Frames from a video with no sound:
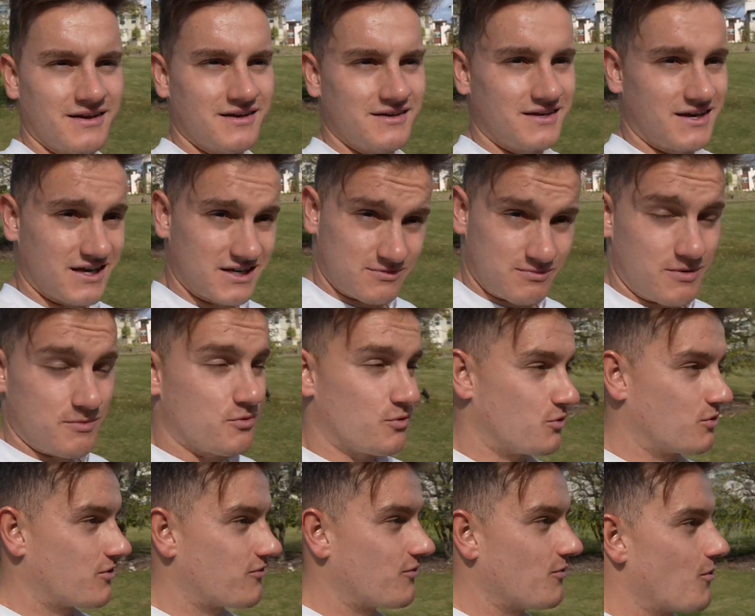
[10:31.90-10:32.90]
Yes, people
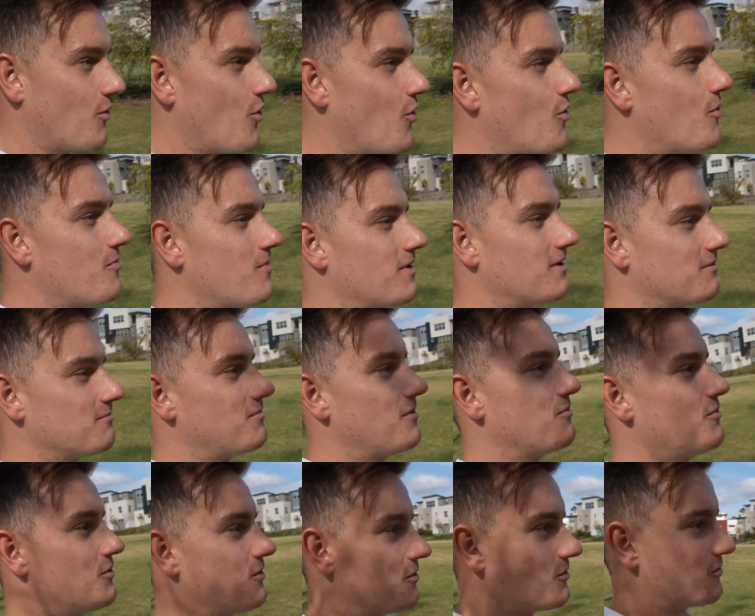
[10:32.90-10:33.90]
work from home and
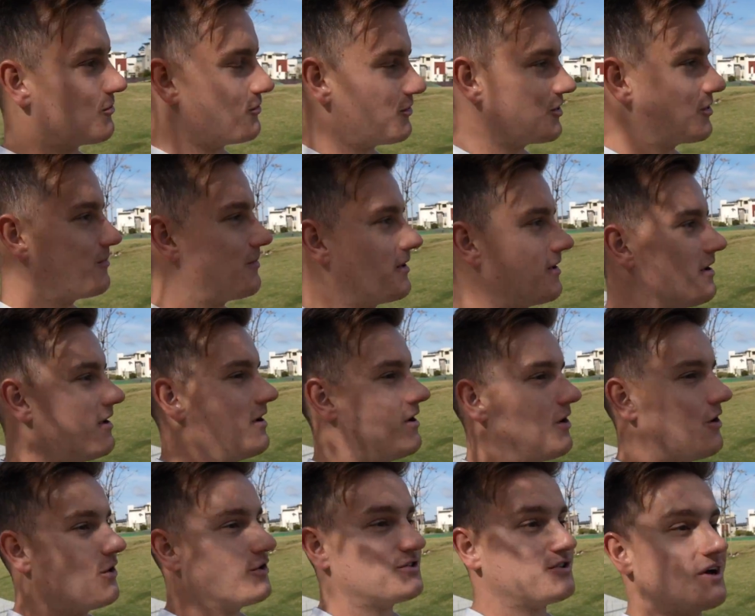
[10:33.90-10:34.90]
people go to work, but
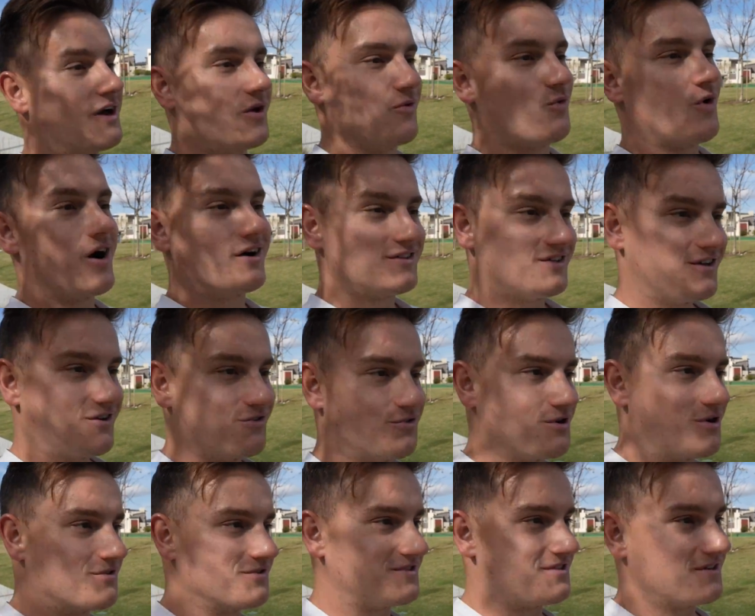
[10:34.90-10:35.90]
also I walked here
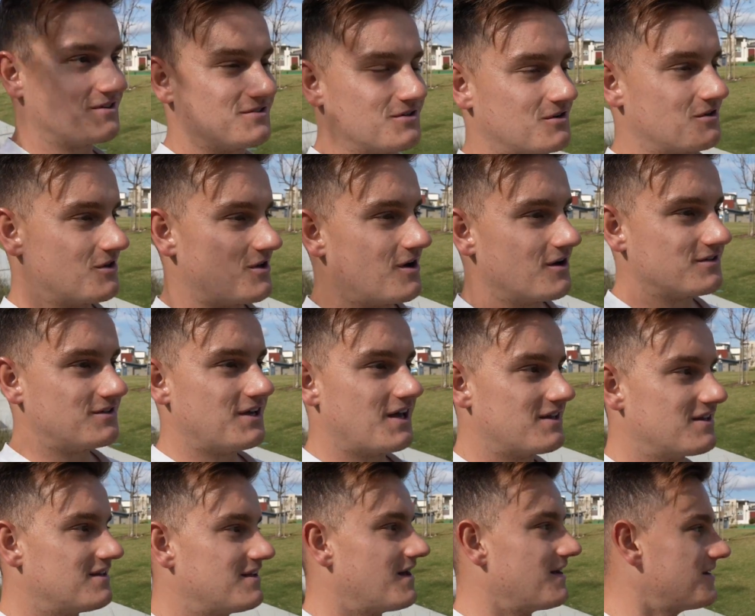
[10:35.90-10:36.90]
around 6 o'clock the
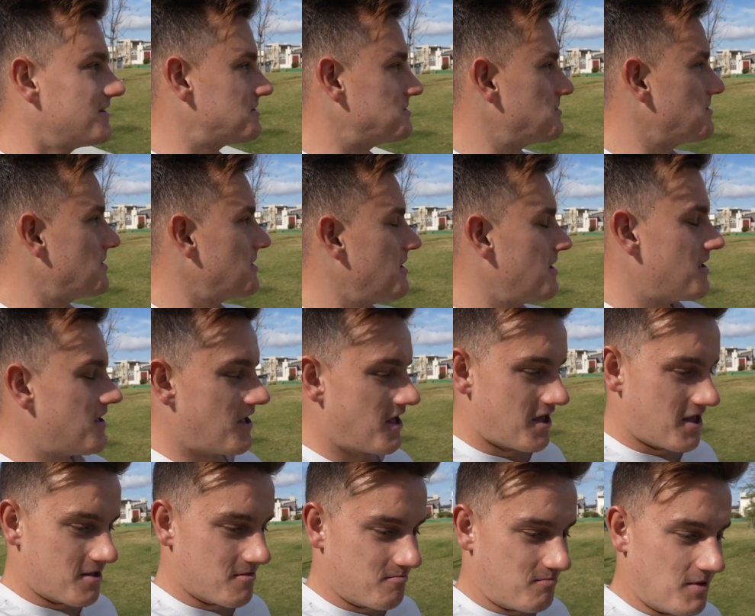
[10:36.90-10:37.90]
other day
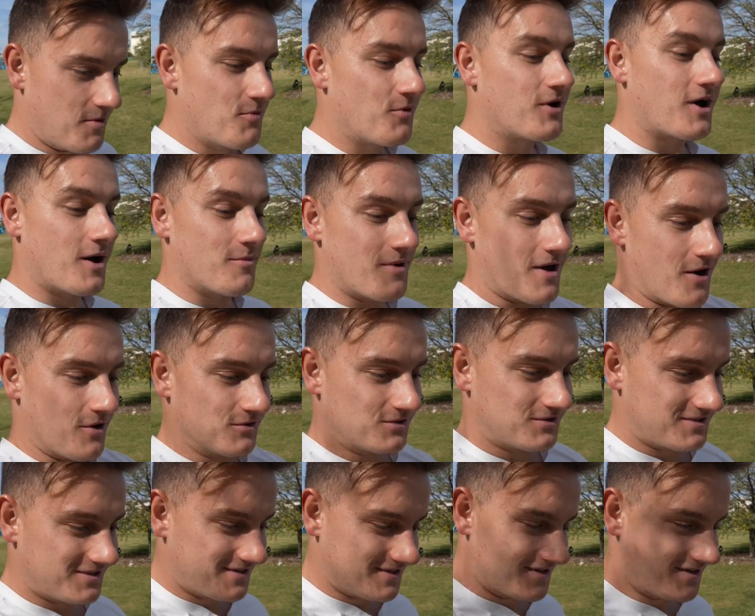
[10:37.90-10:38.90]
and people come
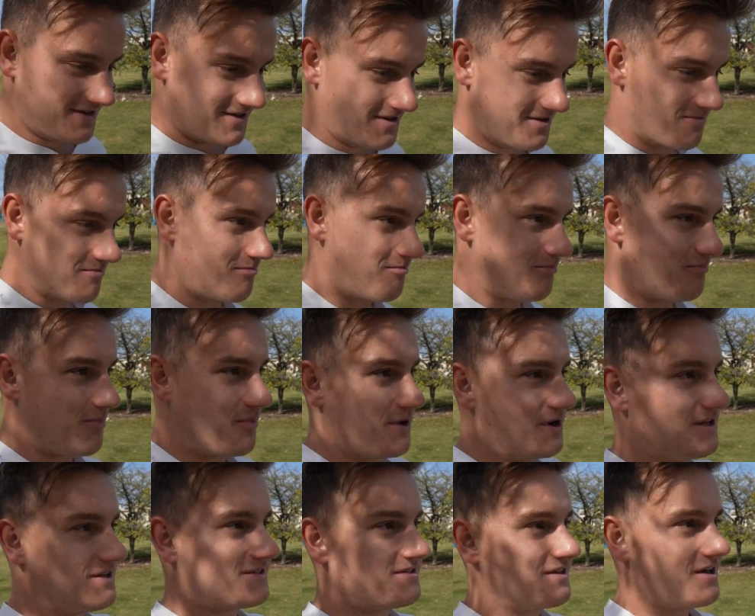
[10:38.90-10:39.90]
out, but
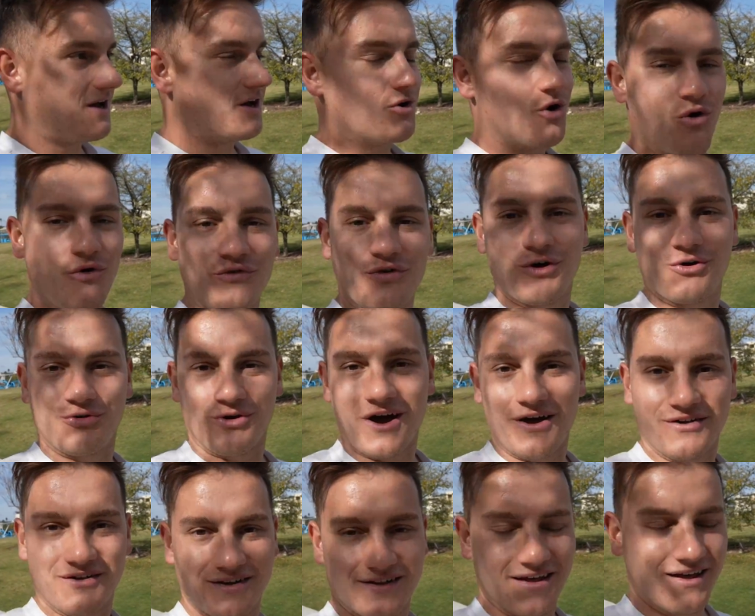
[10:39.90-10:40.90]
it's not
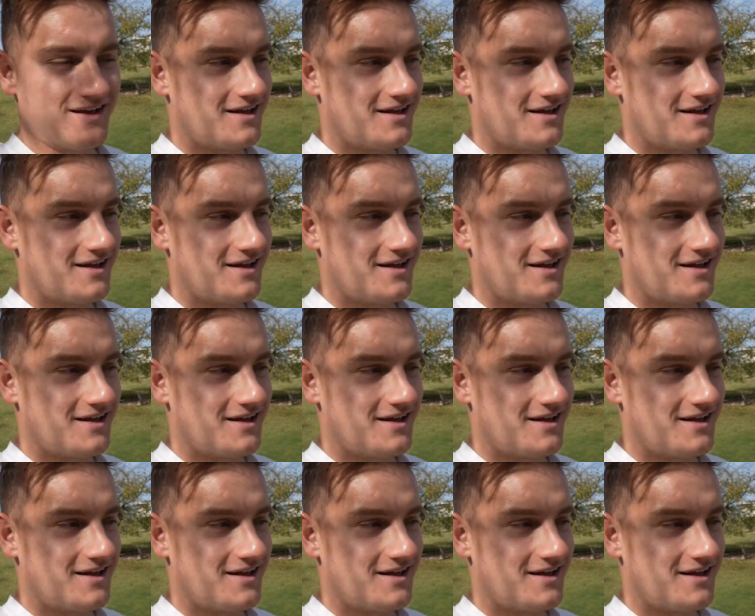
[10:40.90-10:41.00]
overcrowded.